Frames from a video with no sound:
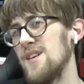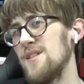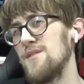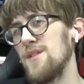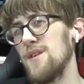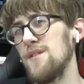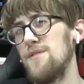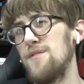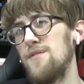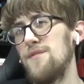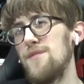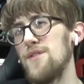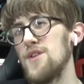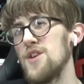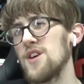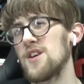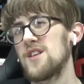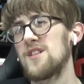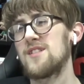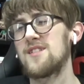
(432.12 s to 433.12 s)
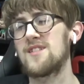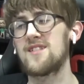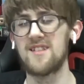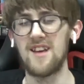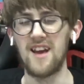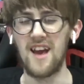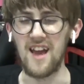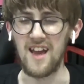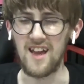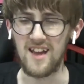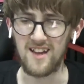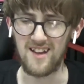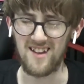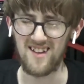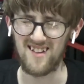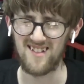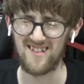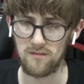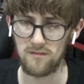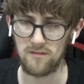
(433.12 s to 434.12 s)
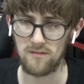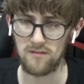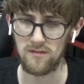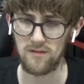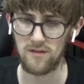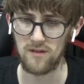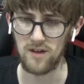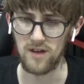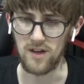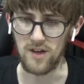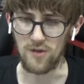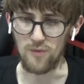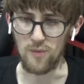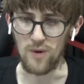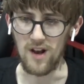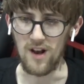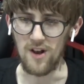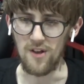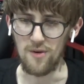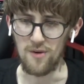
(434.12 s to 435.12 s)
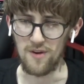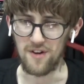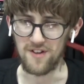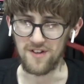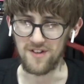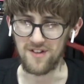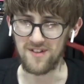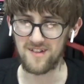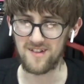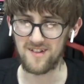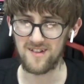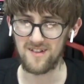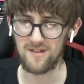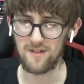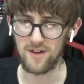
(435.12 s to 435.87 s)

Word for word: For fuck's sake. Is Willow the one who's...